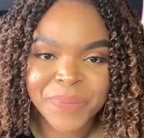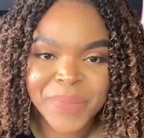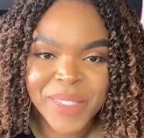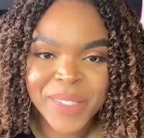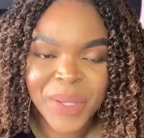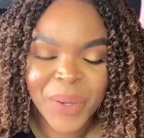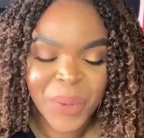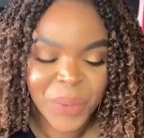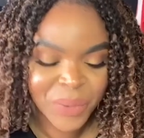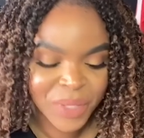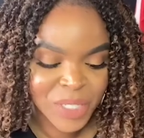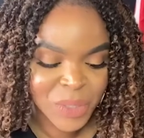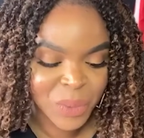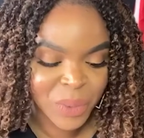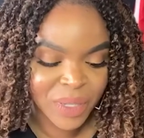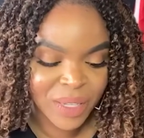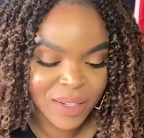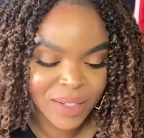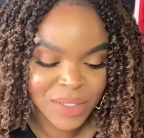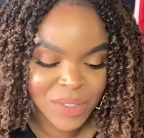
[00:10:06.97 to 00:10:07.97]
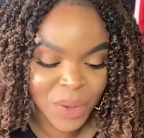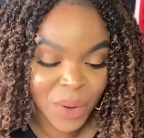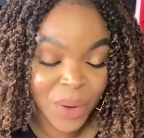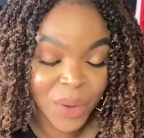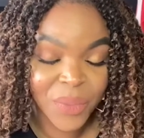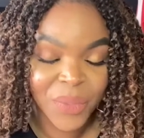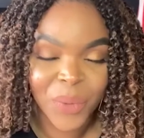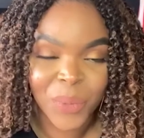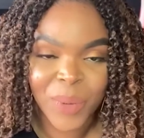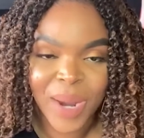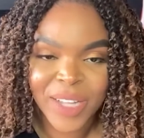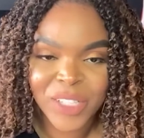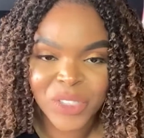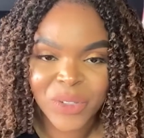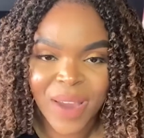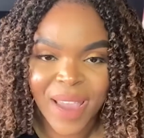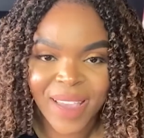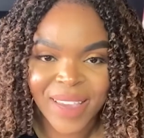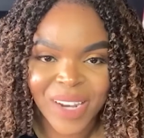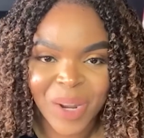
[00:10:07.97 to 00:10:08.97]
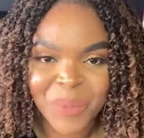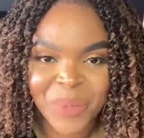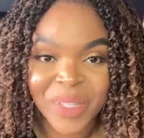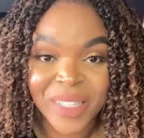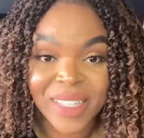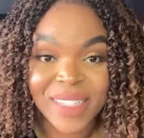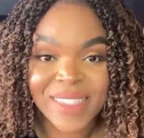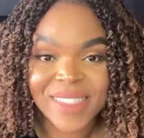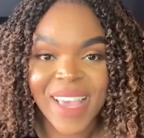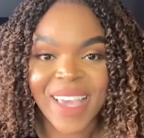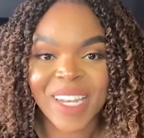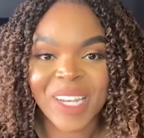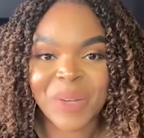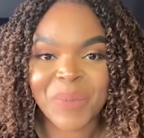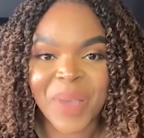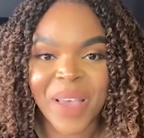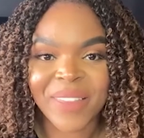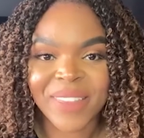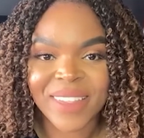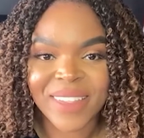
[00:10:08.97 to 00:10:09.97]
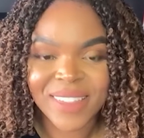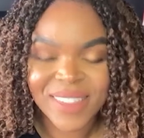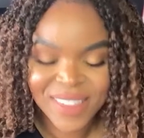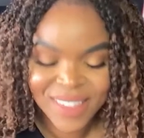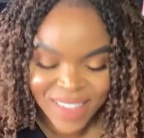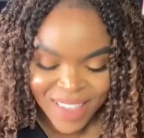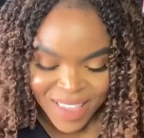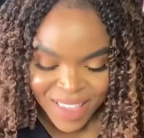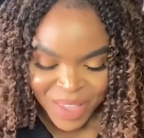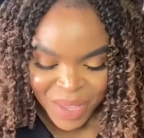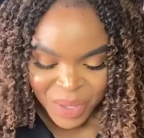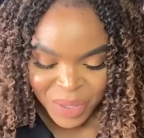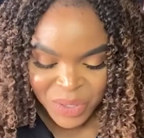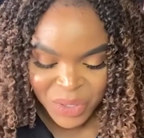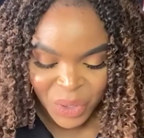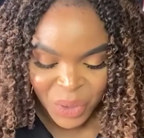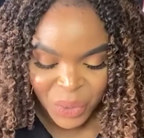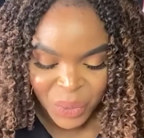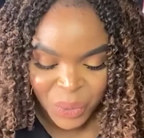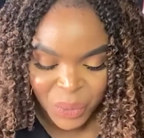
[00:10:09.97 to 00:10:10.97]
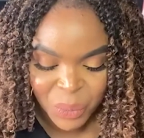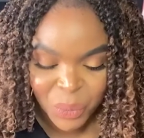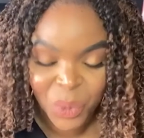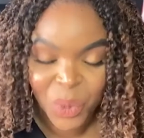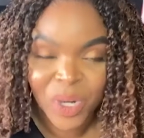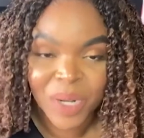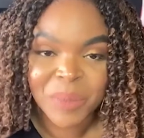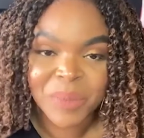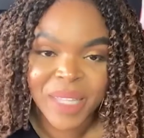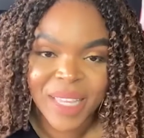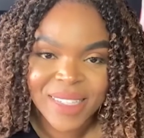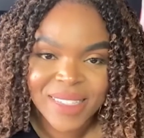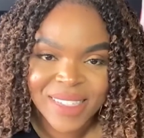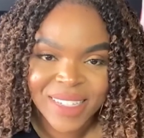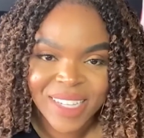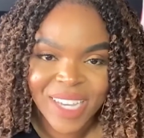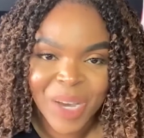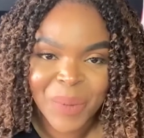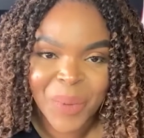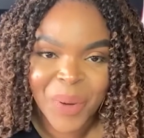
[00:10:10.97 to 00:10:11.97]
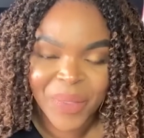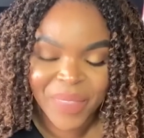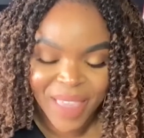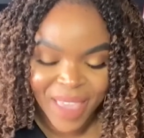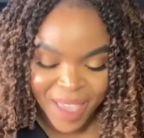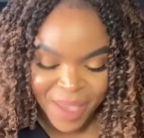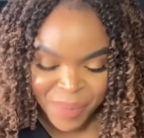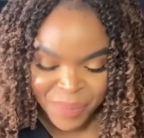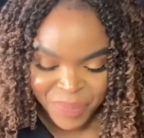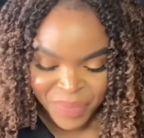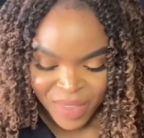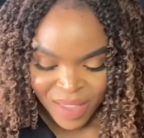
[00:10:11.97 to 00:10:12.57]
So this will get us on the right track, and I'm really excited about this. So more updates to come on that.